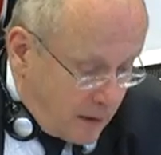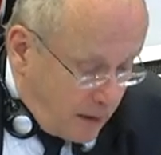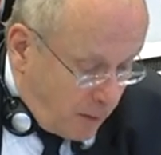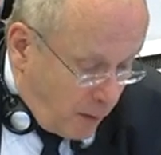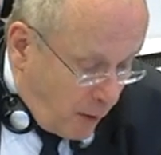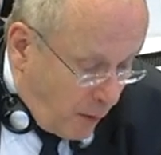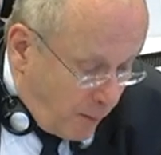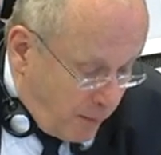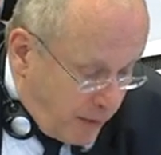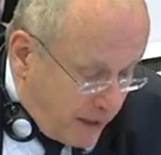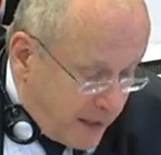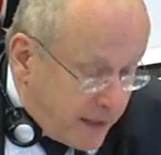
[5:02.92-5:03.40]

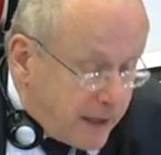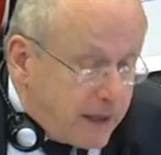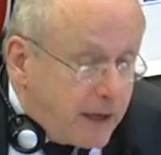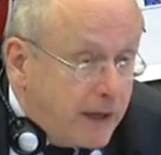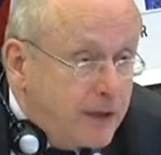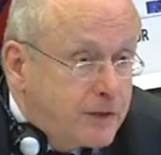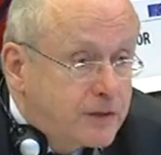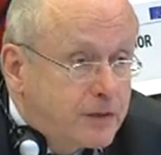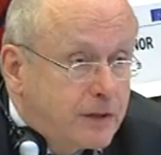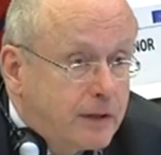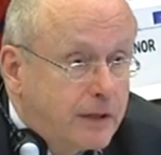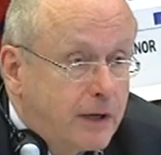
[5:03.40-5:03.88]

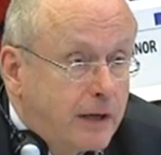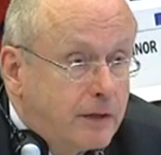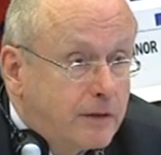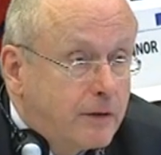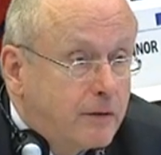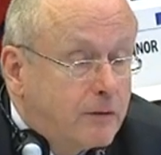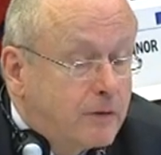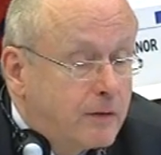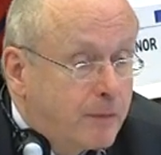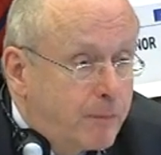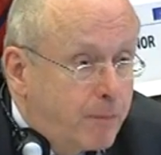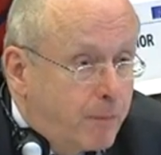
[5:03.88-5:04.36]
obligation, and
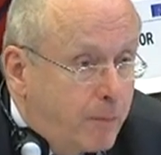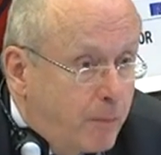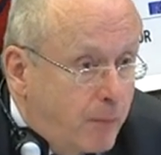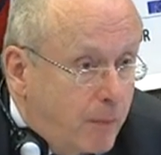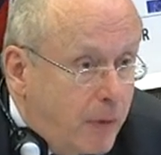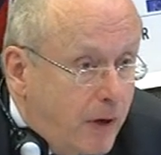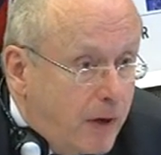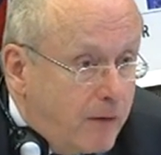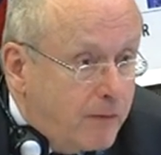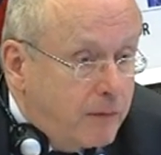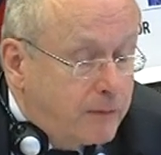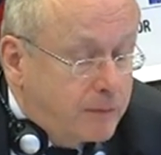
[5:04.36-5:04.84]
it's a
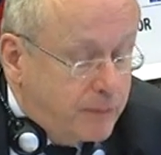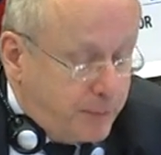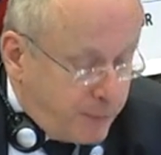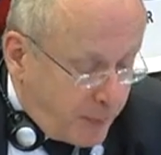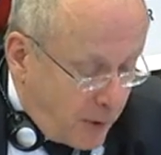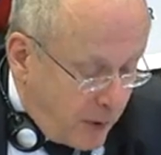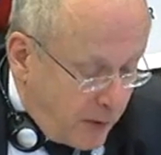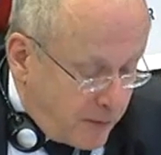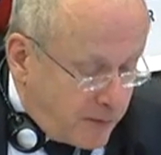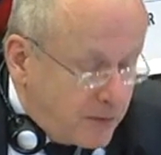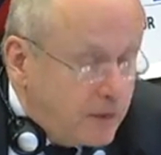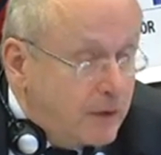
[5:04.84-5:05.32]

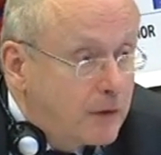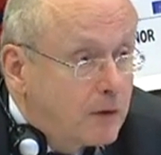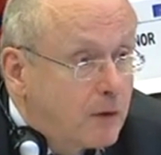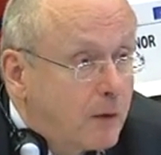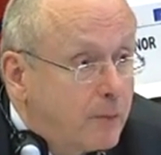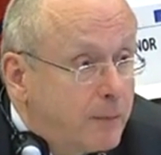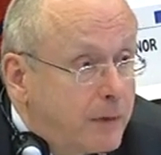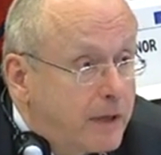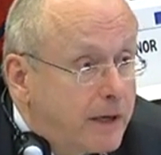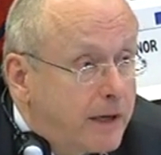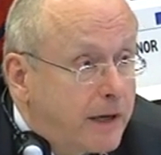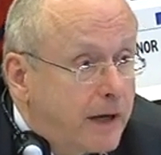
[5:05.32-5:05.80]
personal
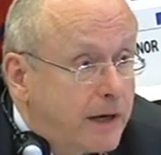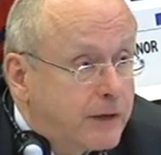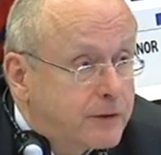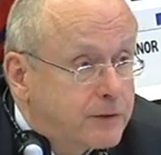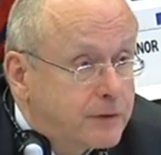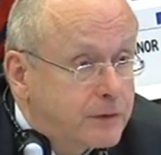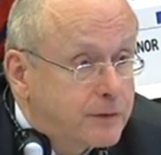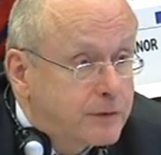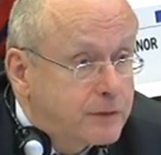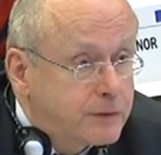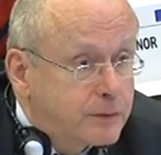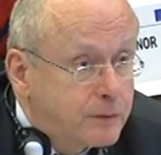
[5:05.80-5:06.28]

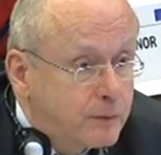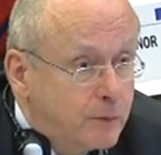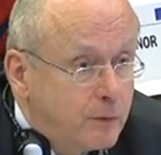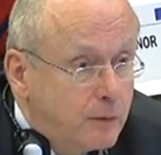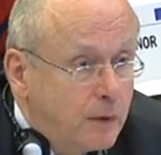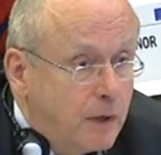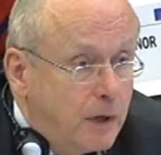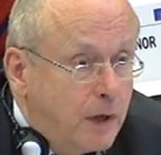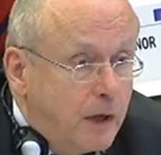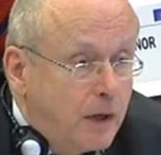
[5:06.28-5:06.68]
obligation too,